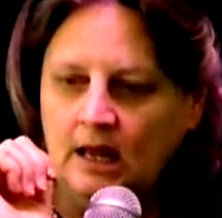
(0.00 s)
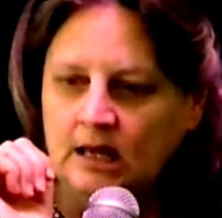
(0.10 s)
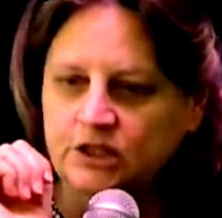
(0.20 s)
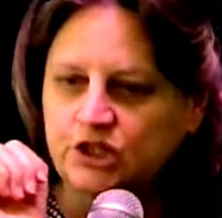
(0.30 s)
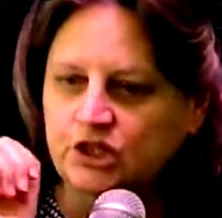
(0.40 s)

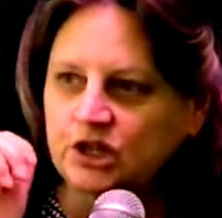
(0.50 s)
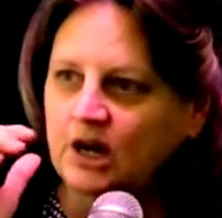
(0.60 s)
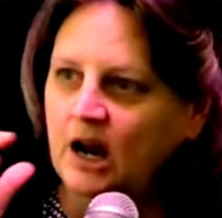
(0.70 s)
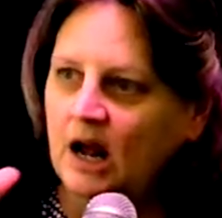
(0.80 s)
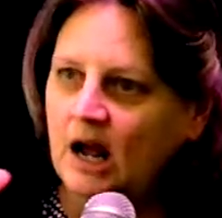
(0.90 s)
And she
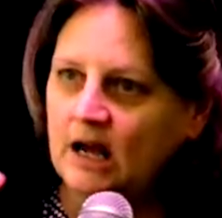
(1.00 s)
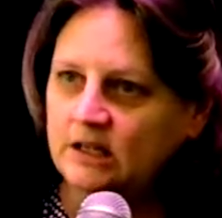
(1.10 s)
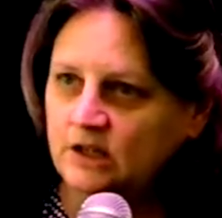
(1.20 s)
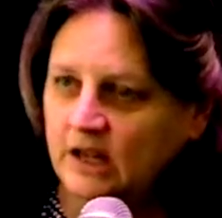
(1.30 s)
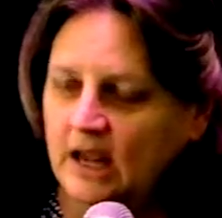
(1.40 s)
said,
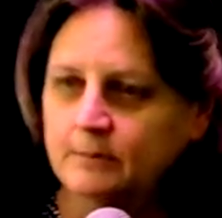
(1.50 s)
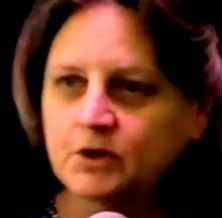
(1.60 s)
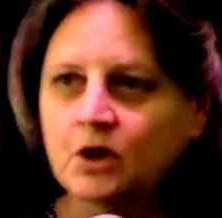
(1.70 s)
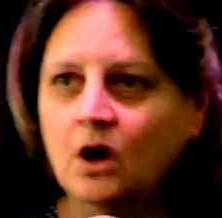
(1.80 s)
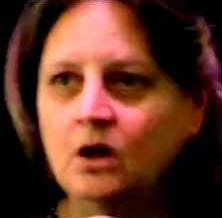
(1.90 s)
I came
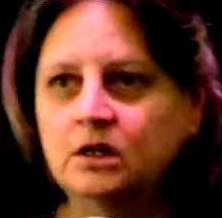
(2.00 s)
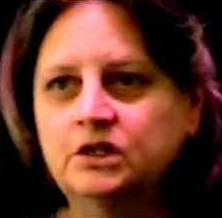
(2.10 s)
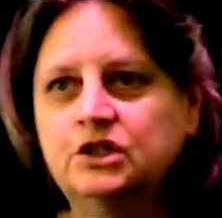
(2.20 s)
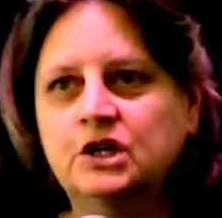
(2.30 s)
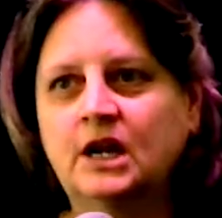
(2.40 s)
to
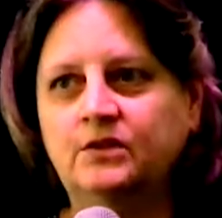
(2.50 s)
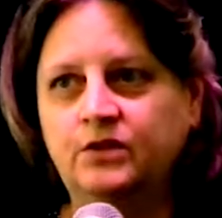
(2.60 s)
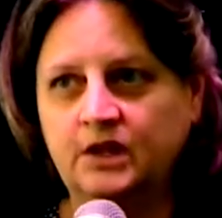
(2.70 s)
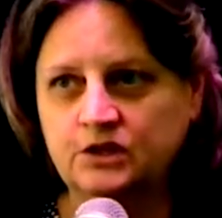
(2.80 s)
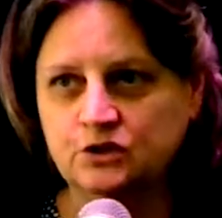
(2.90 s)
college and
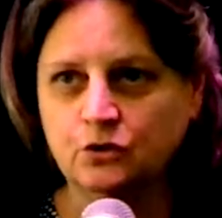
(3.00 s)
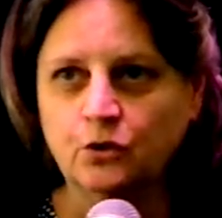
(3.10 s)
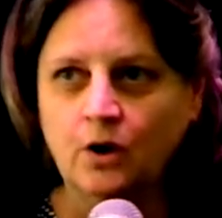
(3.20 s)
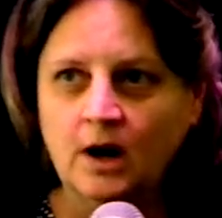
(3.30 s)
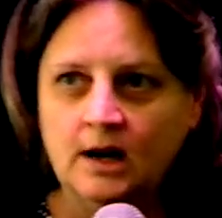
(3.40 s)
things are
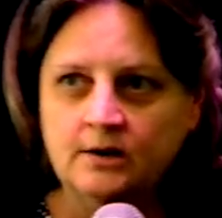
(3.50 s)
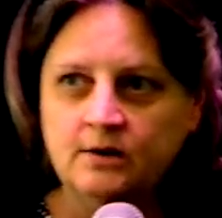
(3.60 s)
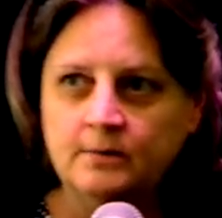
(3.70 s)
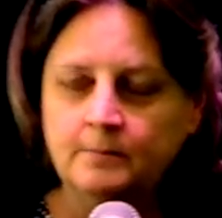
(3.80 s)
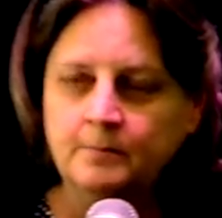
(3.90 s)
great.
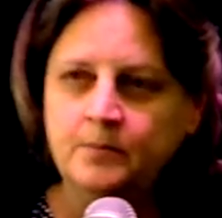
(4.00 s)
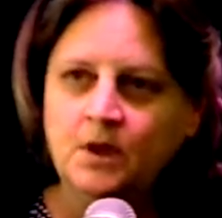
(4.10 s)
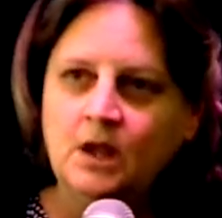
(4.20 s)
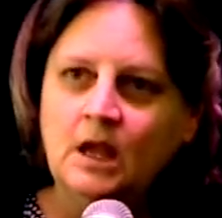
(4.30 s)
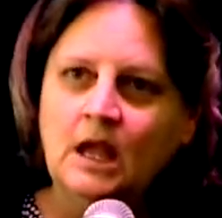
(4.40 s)

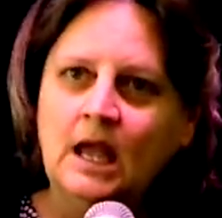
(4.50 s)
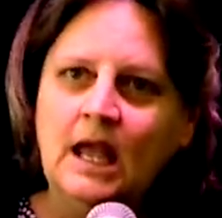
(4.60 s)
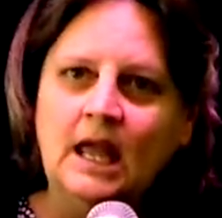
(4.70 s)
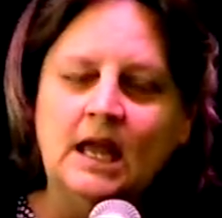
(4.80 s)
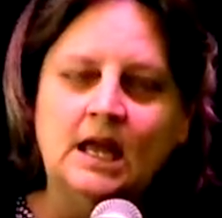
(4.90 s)

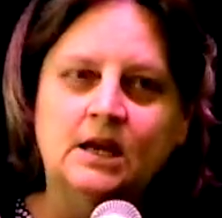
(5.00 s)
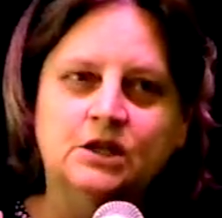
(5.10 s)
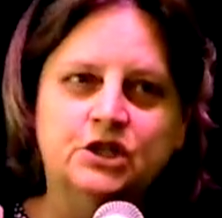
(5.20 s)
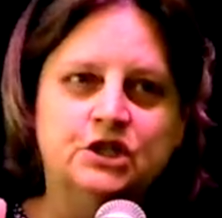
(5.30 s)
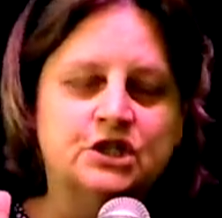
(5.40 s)

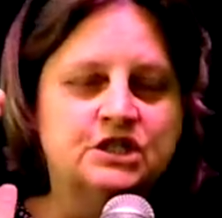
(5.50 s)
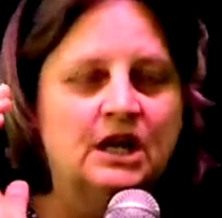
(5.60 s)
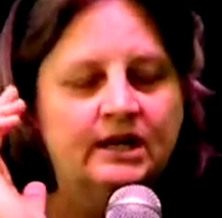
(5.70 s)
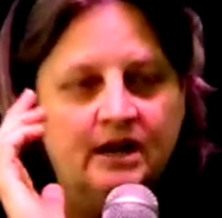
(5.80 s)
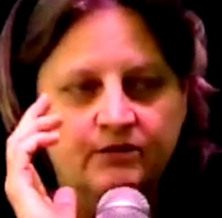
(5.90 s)
And she says,
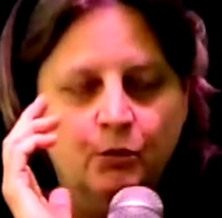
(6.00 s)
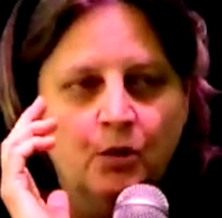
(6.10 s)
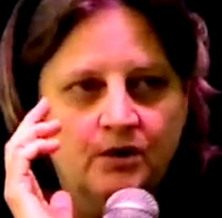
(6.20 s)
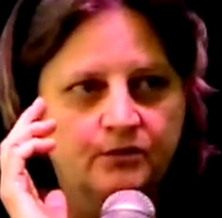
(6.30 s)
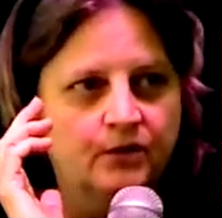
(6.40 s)
I never
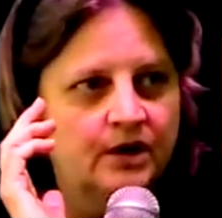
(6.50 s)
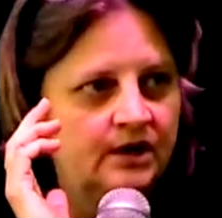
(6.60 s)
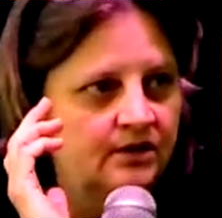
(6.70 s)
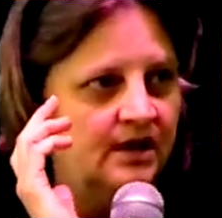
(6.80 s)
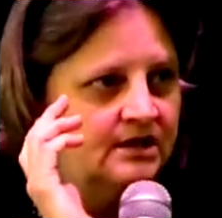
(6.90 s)
want to
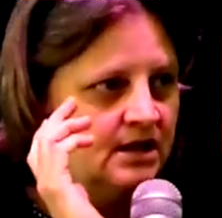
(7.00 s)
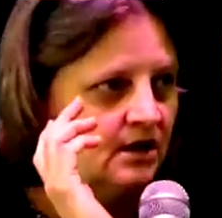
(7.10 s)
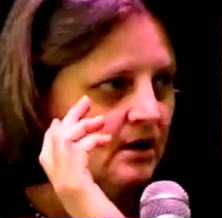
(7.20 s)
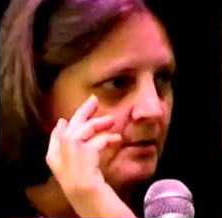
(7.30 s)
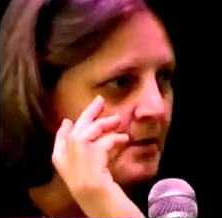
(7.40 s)
forget that
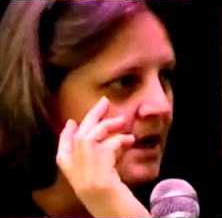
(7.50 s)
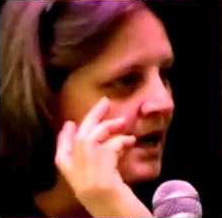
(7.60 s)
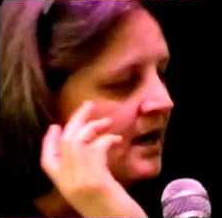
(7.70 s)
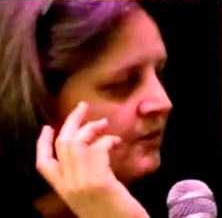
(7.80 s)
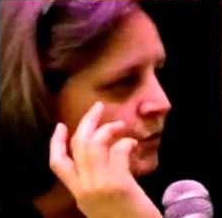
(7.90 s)
time, and
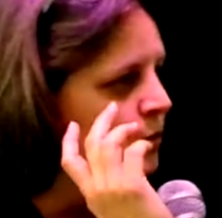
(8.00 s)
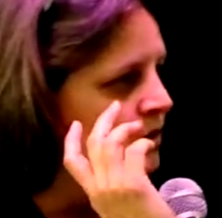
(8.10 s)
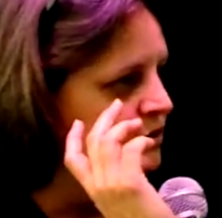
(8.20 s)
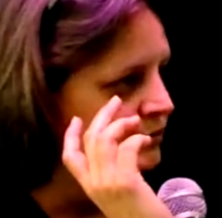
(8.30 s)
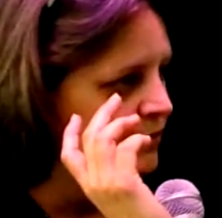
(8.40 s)
I never
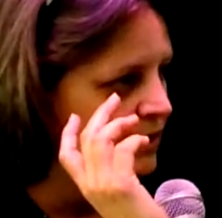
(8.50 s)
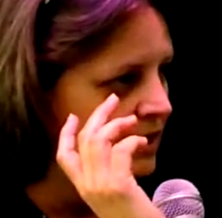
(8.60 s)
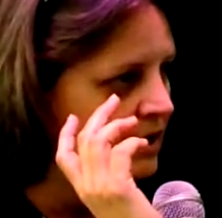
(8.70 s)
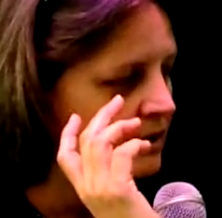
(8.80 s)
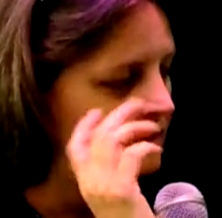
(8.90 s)
want to
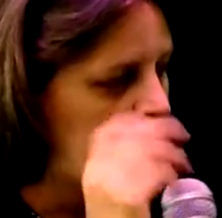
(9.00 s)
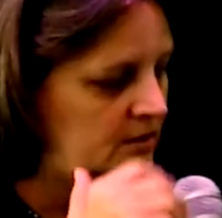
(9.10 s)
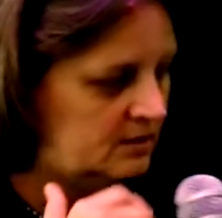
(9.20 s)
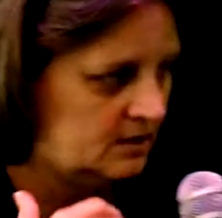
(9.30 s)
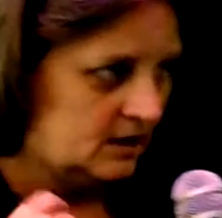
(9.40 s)
forget
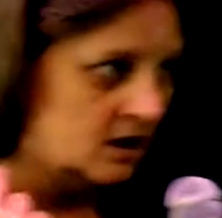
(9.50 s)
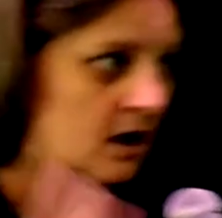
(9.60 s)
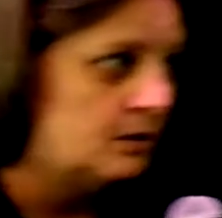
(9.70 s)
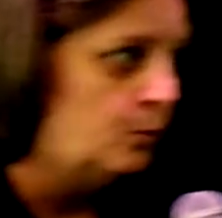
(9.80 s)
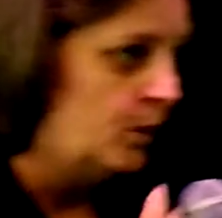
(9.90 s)
that
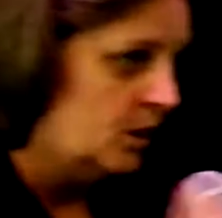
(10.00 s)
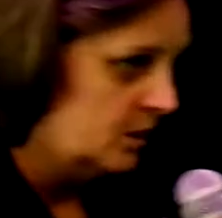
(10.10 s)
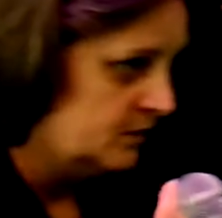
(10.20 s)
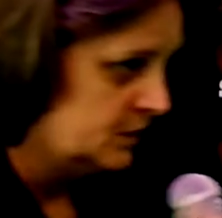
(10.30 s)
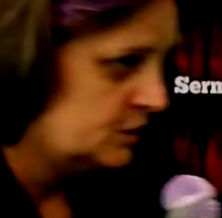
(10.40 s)
God went
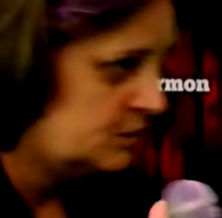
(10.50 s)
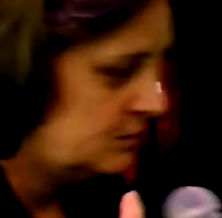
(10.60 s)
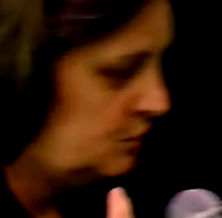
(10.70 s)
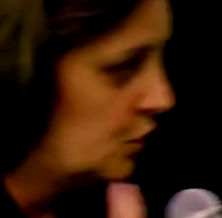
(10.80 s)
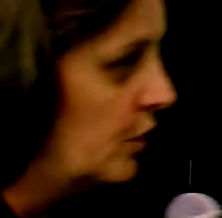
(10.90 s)
on this
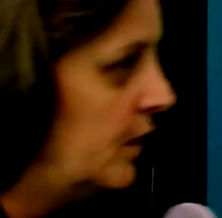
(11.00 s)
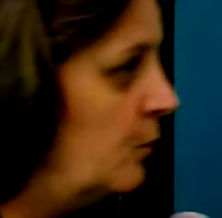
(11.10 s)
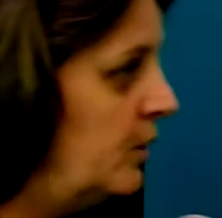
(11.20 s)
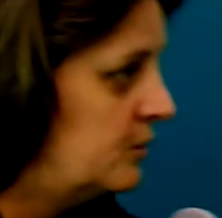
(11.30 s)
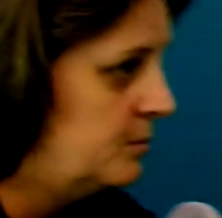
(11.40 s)
journey
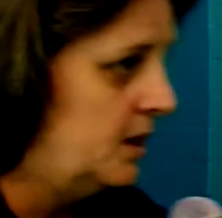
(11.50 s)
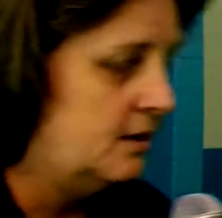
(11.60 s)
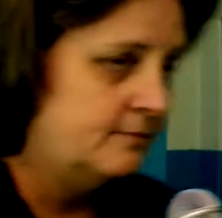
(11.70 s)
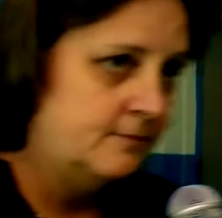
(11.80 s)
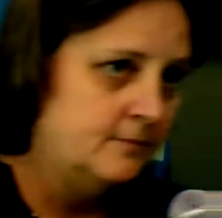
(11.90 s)
with me.